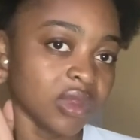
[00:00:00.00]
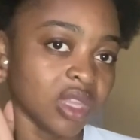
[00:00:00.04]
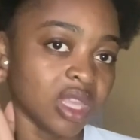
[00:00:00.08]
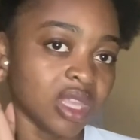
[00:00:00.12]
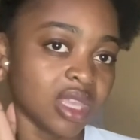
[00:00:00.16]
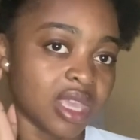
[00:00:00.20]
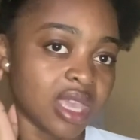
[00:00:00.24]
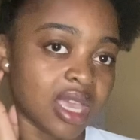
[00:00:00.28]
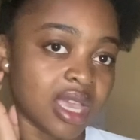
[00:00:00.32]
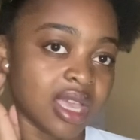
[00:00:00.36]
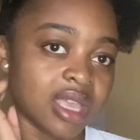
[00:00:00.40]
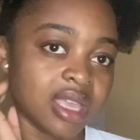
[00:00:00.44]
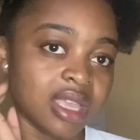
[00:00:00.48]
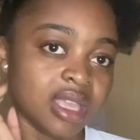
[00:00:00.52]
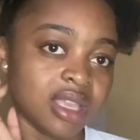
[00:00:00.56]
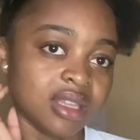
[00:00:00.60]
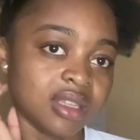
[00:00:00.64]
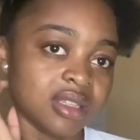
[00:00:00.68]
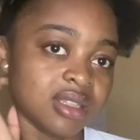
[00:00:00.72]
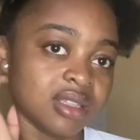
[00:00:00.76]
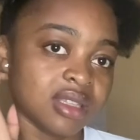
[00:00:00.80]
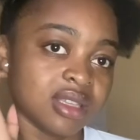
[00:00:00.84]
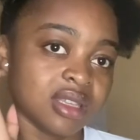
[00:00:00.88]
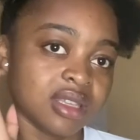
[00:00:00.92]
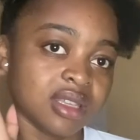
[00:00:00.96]
Yeah,
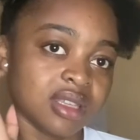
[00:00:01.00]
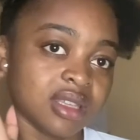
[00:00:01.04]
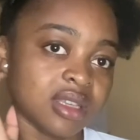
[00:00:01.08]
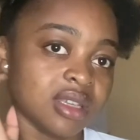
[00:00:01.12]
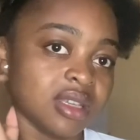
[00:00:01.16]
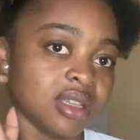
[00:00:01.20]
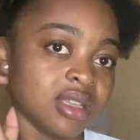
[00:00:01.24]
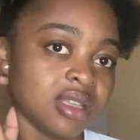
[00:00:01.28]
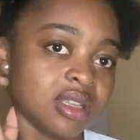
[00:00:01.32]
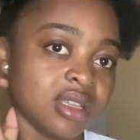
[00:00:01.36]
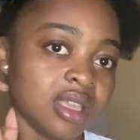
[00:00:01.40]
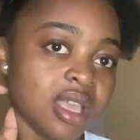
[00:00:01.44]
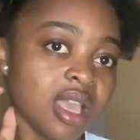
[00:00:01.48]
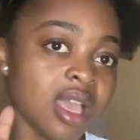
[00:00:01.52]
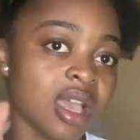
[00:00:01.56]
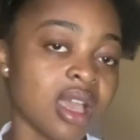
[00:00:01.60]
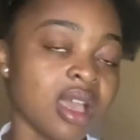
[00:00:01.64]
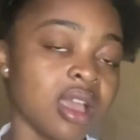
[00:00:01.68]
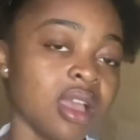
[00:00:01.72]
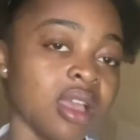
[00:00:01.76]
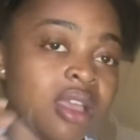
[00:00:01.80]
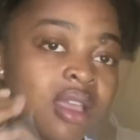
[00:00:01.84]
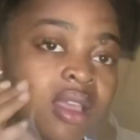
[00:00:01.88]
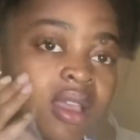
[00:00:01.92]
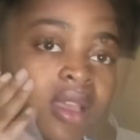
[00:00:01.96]
and so
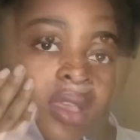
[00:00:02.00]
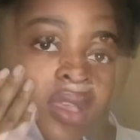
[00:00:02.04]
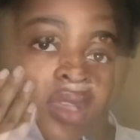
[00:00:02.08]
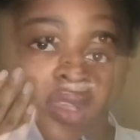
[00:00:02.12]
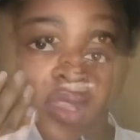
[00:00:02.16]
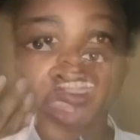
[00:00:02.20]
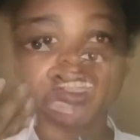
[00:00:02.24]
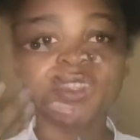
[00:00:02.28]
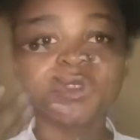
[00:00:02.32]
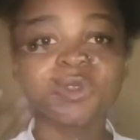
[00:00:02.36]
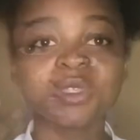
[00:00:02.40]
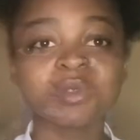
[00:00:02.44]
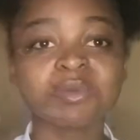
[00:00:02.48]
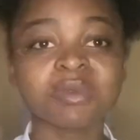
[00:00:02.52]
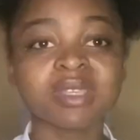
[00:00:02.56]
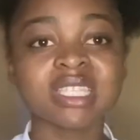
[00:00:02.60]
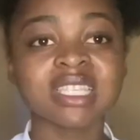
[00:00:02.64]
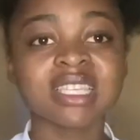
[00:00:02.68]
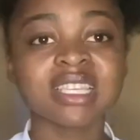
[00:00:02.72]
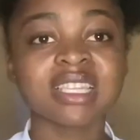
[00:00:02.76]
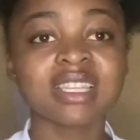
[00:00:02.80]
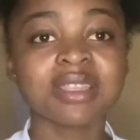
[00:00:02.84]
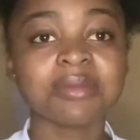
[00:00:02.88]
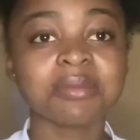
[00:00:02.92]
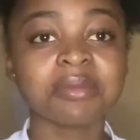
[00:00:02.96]
that was
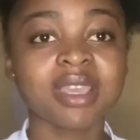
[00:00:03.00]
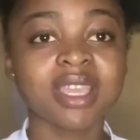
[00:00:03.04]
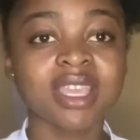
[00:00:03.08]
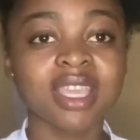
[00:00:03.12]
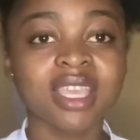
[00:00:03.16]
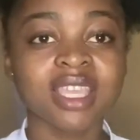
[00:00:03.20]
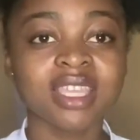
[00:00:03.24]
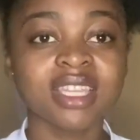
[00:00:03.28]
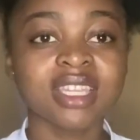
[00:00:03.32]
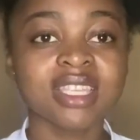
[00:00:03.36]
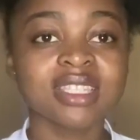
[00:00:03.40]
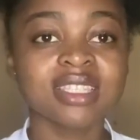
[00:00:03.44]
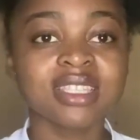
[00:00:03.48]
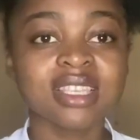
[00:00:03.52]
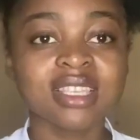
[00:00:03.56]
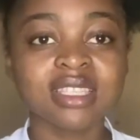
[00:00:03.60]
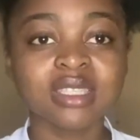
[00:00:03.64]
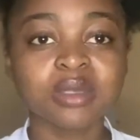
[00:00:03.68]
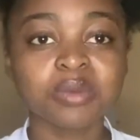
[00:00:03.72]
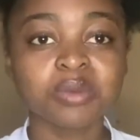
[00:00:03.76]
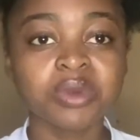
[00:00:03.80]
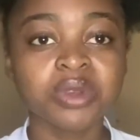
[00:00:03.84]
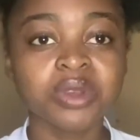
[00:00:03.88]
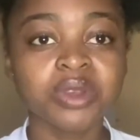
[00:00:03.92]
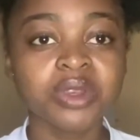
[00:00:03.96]
basically my NS
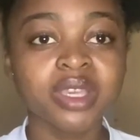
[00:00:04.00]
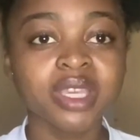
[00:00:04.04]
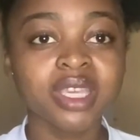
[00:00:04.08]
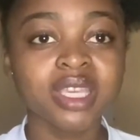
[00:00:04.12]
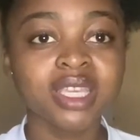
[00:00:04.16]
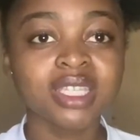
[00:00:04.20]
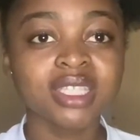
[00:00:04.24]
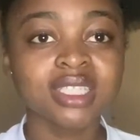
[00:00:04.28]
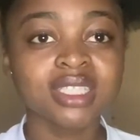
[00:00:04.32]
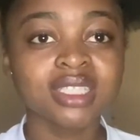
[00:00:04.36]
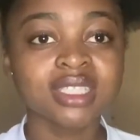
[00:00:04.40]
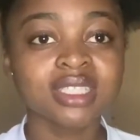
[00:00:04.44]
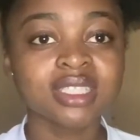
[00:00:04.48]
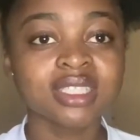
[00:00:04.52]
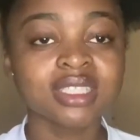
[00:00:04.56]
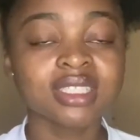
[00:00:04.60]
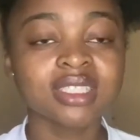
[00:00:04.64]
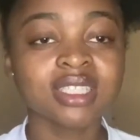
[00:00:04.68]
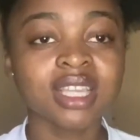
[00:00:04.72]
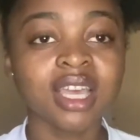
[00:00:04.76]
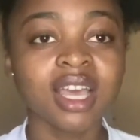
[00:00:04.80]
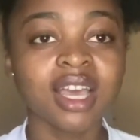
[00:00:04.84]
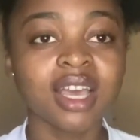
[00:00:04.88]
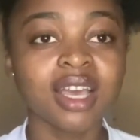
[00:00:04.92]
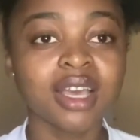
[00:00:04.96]
experience.
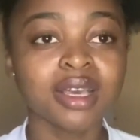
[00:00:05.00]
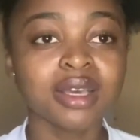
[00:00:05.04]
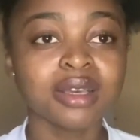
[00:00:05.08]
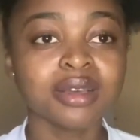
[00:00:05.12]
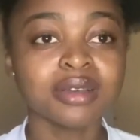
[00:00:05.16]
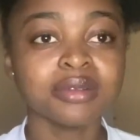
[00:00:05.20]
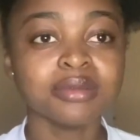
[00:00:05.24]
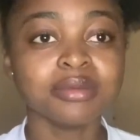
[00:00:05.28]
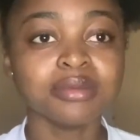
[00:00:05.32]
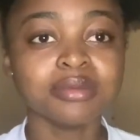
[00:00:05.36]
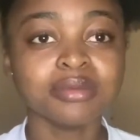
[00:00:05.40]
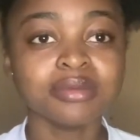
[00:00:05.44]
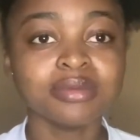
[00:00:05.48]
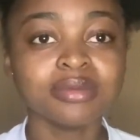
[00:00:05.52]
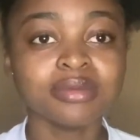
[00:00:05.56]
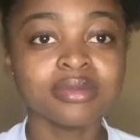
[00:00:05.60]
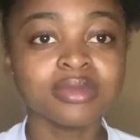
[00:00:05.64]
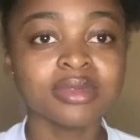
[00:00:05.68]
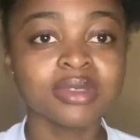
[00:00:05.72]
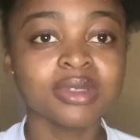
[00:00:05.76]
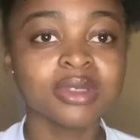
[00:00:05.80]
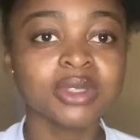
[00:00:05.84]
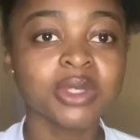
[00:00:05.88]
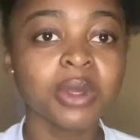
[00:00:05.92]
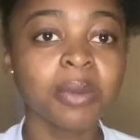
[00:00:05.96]

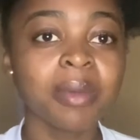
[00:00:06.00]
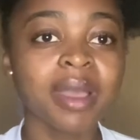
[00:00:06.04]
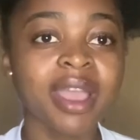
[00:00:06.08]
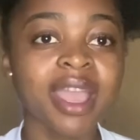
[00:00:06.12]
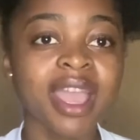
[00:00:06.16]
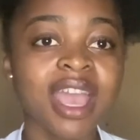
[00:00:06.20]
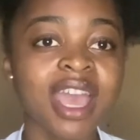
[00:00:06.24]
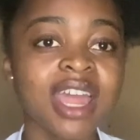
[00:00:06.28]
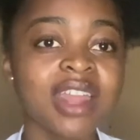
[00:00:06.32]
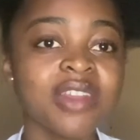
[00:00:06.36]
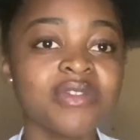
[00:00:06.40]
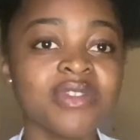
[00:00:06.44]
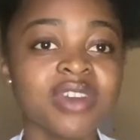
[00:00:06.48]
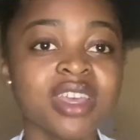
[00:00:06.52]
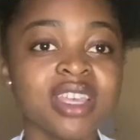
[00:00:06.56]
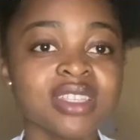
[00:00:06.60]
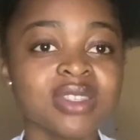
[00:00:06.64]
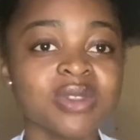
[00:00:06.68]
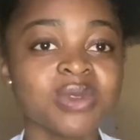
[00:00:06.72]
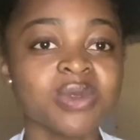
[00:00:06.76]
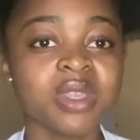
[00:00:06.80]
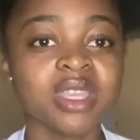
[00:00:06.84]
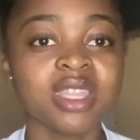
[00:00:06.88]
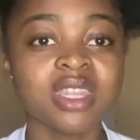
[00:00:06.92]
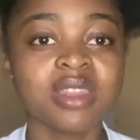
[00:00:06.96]
So my advice
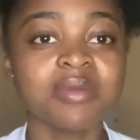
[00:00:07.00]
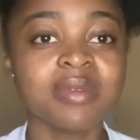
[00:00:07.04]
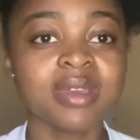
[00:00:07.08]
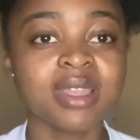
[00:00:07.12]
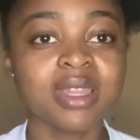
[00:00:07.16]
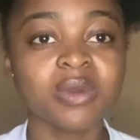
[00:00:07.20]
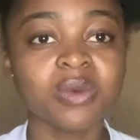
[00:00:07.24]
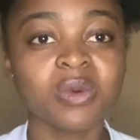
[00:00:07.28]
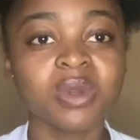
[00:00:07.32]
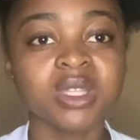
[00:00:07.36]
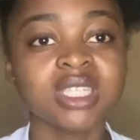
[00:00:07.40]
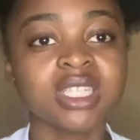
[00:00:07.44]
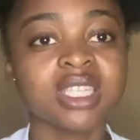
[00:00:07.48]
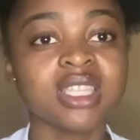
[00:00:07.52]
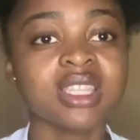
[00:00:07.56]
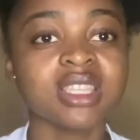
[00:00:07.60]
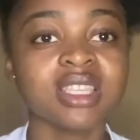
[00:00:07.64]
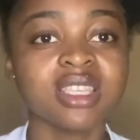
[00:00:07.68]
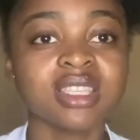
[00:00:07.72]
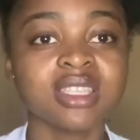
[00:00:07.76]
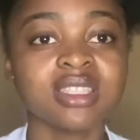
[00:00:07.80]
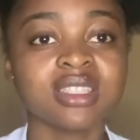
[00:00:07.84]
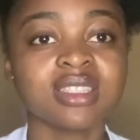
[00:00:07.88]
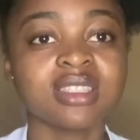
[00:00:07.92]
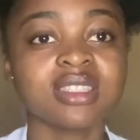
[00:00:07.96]
to anybody watching
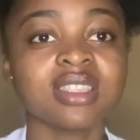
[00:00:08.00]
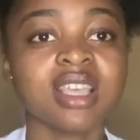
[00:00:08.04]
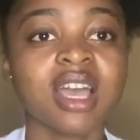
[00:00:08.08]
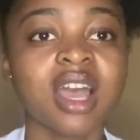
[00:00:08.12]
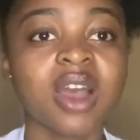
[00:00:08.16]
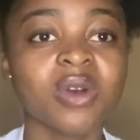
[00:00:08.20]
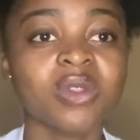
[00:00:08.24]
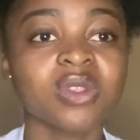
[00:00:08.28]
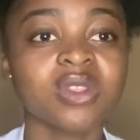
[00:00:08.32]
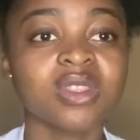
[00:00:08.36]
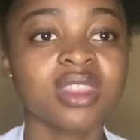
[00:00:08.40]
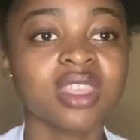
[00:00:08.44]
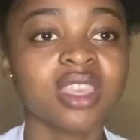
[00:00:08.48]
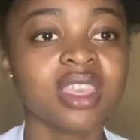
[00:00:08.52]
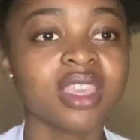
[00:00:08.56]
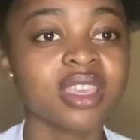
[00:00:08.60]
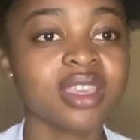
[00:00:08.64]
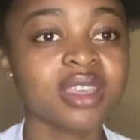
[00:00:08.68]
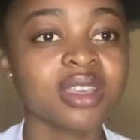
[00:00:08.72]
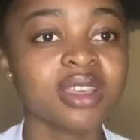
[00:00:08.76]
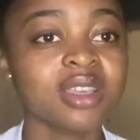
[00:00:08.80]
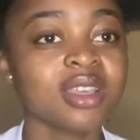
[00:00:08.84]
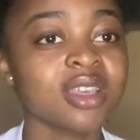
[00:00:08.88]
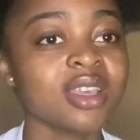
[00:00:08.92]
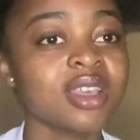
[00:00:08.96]
this out
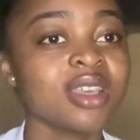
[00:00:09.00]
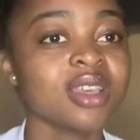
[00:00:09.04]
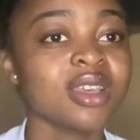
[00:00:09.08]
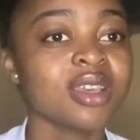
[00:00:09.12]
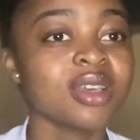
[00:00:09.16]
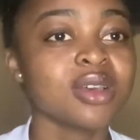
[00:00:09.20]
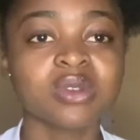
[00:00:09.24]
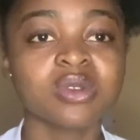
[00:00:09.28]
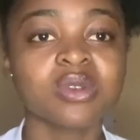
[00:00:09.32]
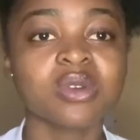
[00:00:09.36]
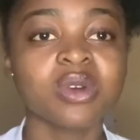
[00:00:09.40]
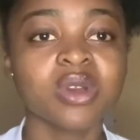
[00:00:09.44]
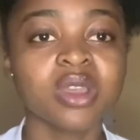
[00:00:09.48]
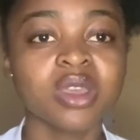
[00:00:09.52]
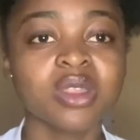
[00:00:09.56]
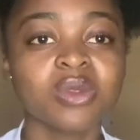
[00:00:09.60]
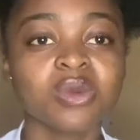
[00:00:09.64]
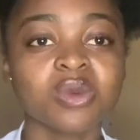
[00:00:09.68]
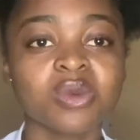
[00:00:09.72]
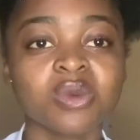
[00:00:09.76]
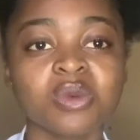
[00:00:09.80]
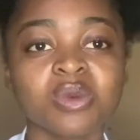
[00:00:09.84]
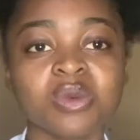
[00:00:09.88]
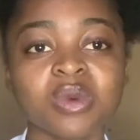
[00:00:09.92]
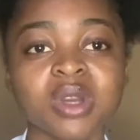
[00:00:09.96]
there, going
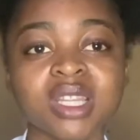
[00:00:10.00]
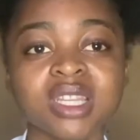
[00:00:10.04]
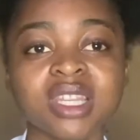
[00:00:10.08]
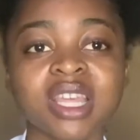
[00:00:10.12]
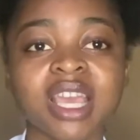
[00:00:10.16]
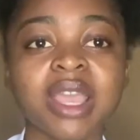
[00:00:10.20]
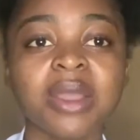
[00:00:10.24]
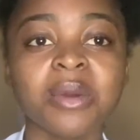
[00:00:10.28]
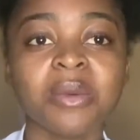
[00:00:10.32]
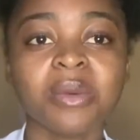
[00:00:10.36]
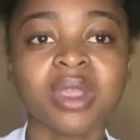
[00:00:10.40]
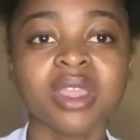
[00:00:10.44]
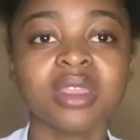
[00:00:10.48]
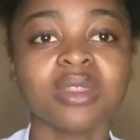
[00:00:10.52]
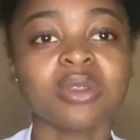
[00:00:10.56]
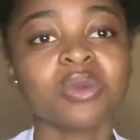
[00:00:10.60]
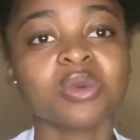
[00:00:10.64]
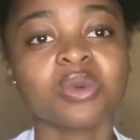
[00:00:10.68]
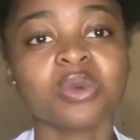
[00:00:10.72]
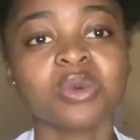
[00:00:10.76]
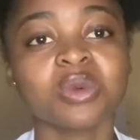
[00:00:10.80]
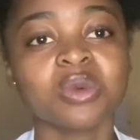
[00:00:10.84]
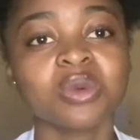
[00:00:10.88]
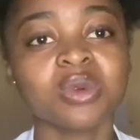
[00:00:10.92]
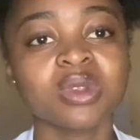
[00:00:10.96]
through what I went
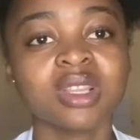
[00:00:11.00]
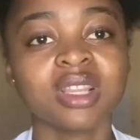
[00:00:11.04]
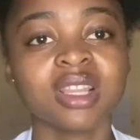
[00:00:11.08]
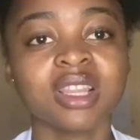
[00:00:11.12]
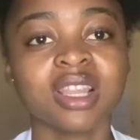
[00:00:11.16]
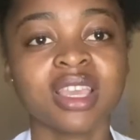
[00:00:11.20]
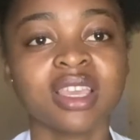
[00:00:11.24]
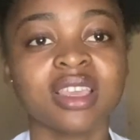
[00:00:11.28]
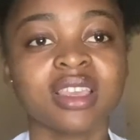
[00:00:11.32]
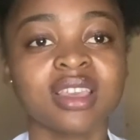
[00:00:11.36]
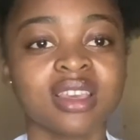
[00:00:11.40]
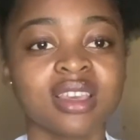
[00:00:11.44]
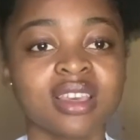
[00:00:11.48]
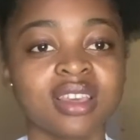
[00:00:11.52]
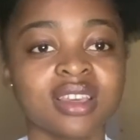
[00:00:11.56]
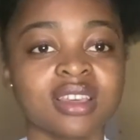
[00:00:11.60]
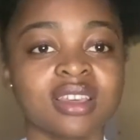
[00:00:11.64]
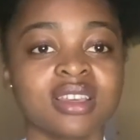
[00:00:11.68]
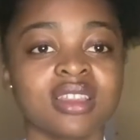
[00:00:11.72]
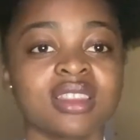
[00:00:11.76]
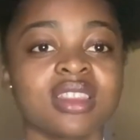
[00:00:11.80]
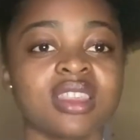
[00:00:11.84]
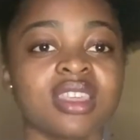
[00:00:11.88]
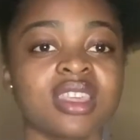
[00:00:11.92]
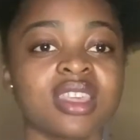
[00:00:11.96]
through, like
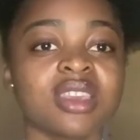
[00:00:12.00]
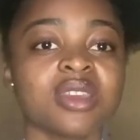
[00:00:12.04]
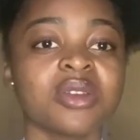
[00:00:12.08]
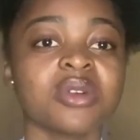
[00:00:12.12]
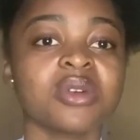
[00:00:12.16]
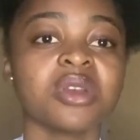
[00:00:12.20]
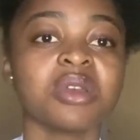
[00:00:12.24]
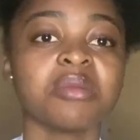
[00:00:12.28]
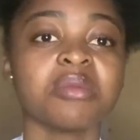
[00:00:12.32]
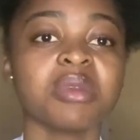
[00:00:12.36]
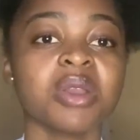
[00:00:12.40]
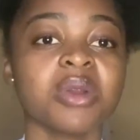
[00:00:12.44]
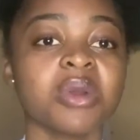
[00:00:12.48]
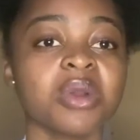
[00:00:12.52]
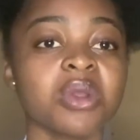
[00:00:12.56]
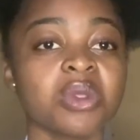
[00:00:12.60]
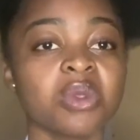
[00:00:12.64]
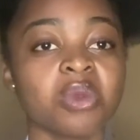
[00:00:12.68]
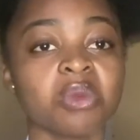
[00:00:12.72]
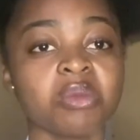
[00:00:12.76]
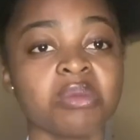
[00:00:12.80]
thinking, oh, am I going to